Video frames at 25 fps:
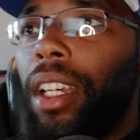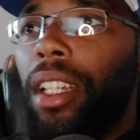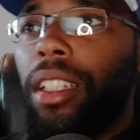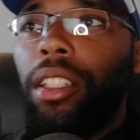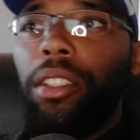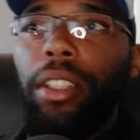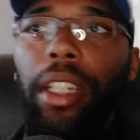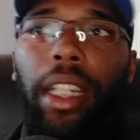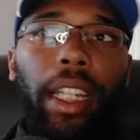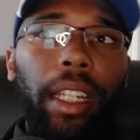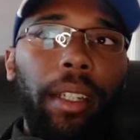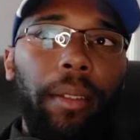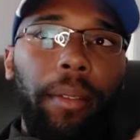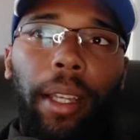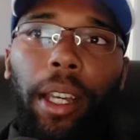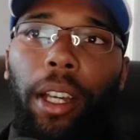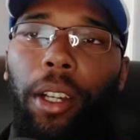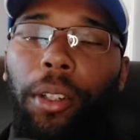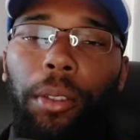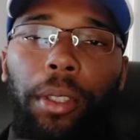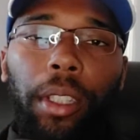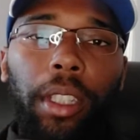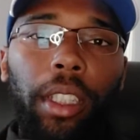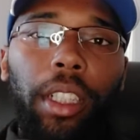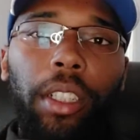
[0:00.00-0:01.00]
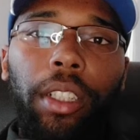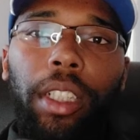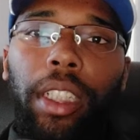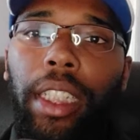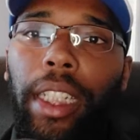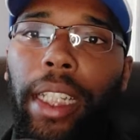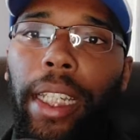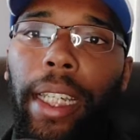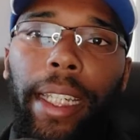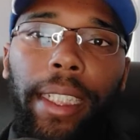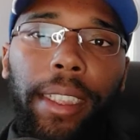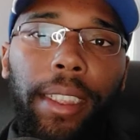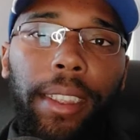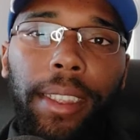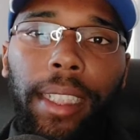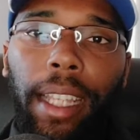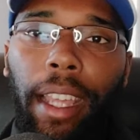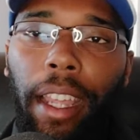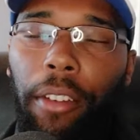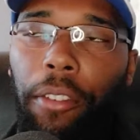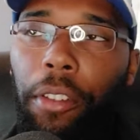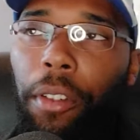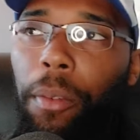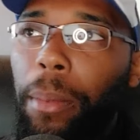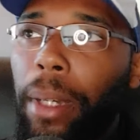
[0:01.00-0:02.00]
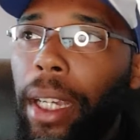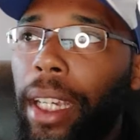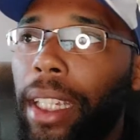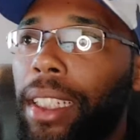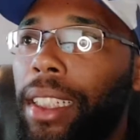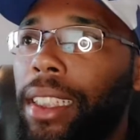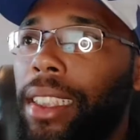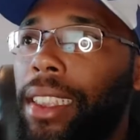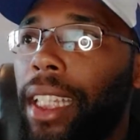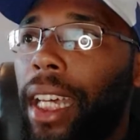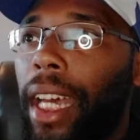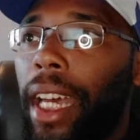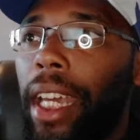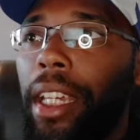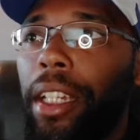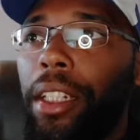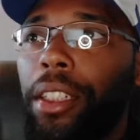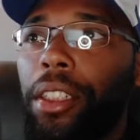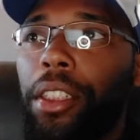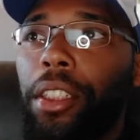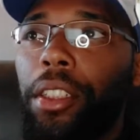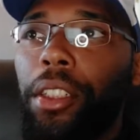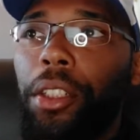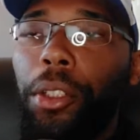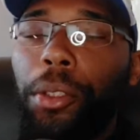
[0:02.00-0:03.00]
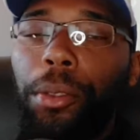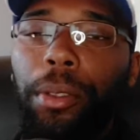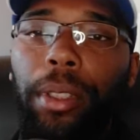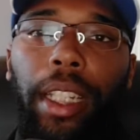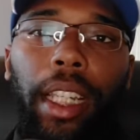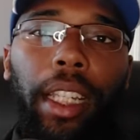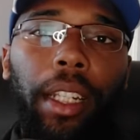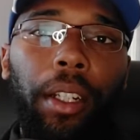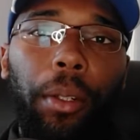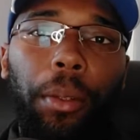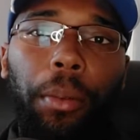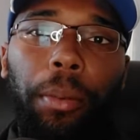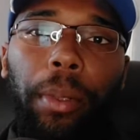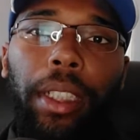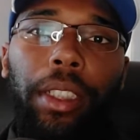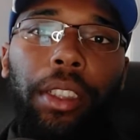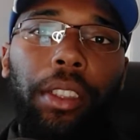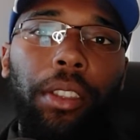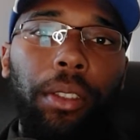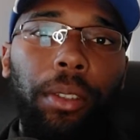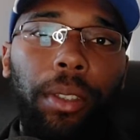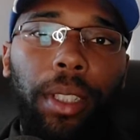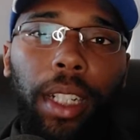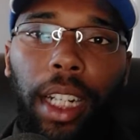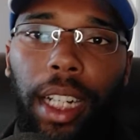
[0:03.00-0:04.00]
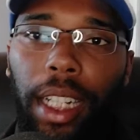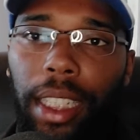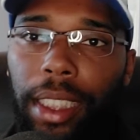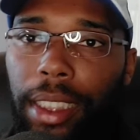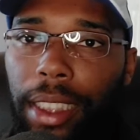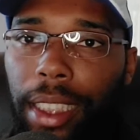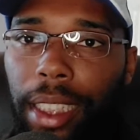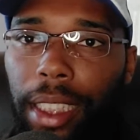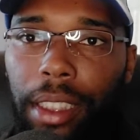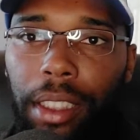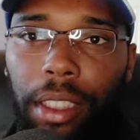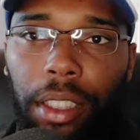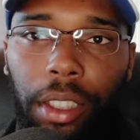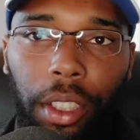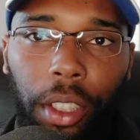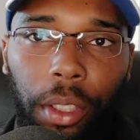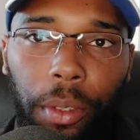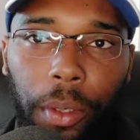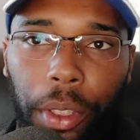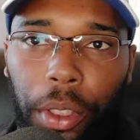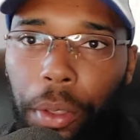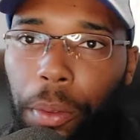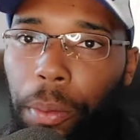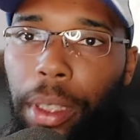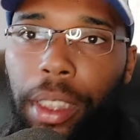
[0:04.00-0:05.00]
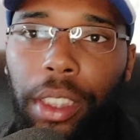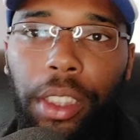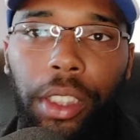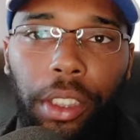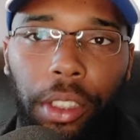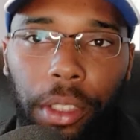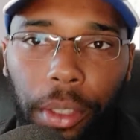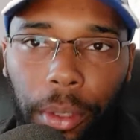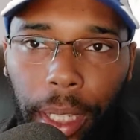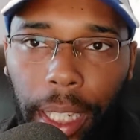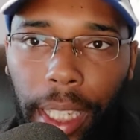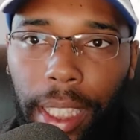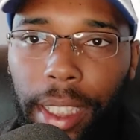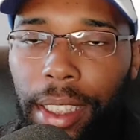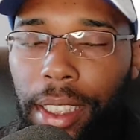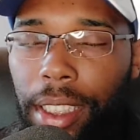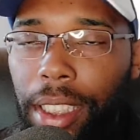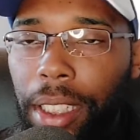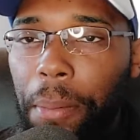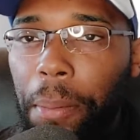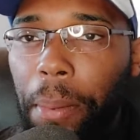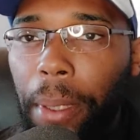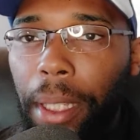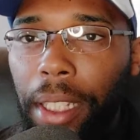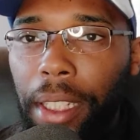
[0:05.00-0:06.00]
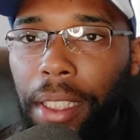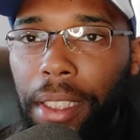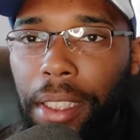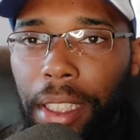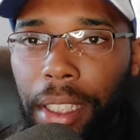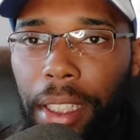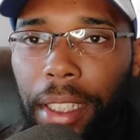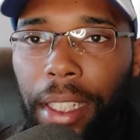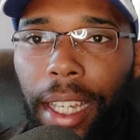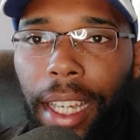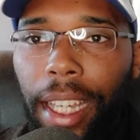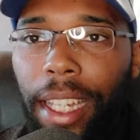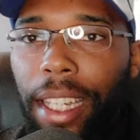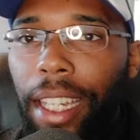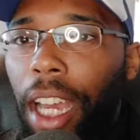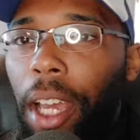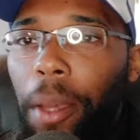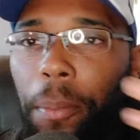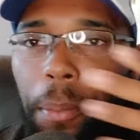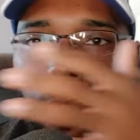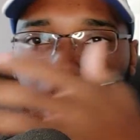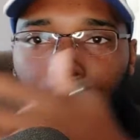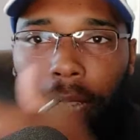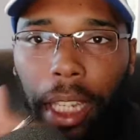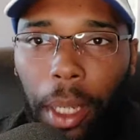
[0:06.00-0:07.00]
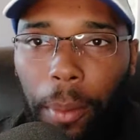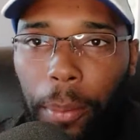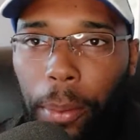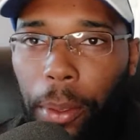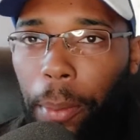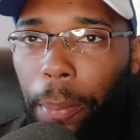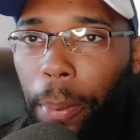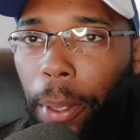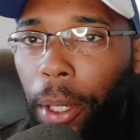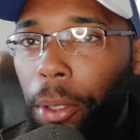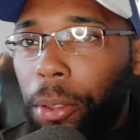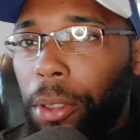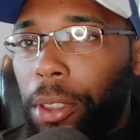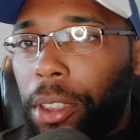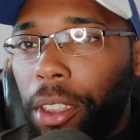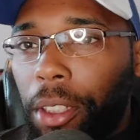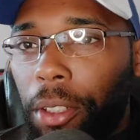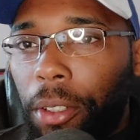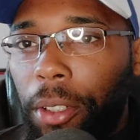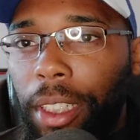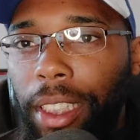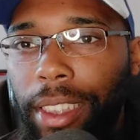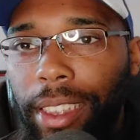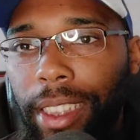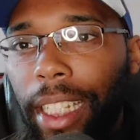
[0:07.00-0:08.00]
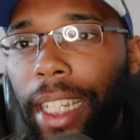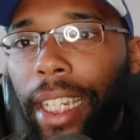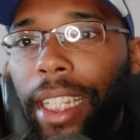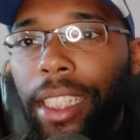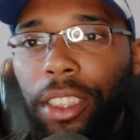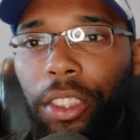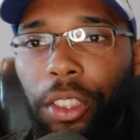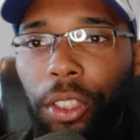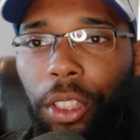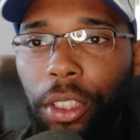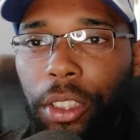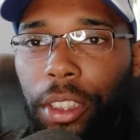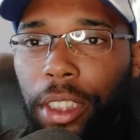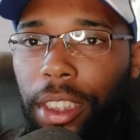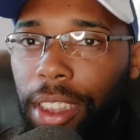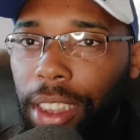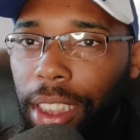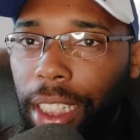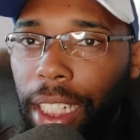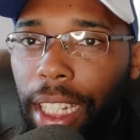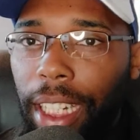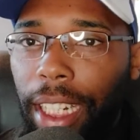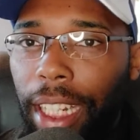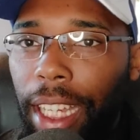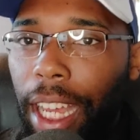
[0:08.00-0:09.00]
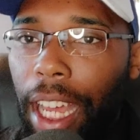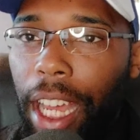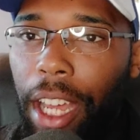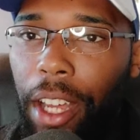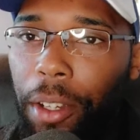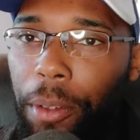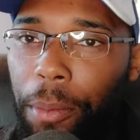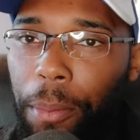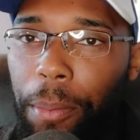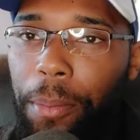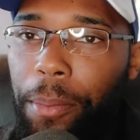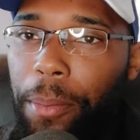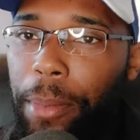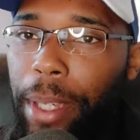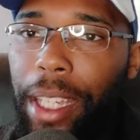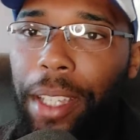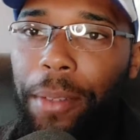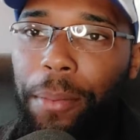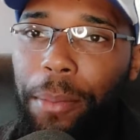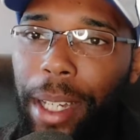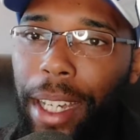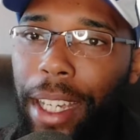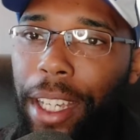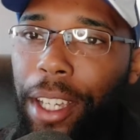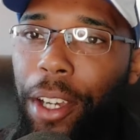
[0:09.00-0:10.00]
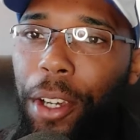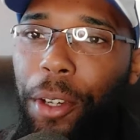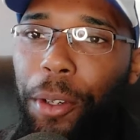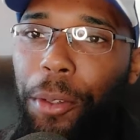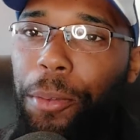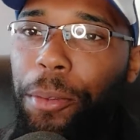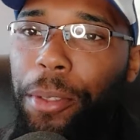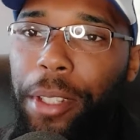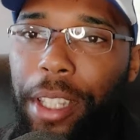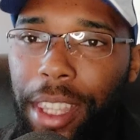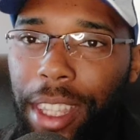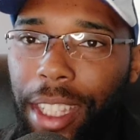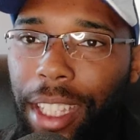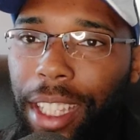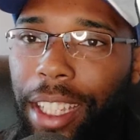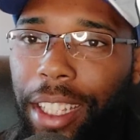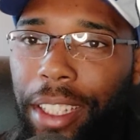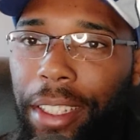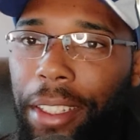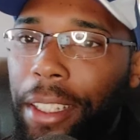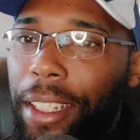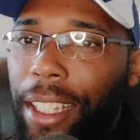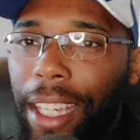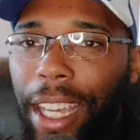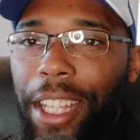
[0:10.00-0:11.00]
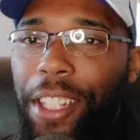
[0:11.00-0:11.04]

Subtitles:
So yeah, literally it just came from my desire to create original content along with original SCPs and not being able to post it on the site. So it's just I'll make my own thing.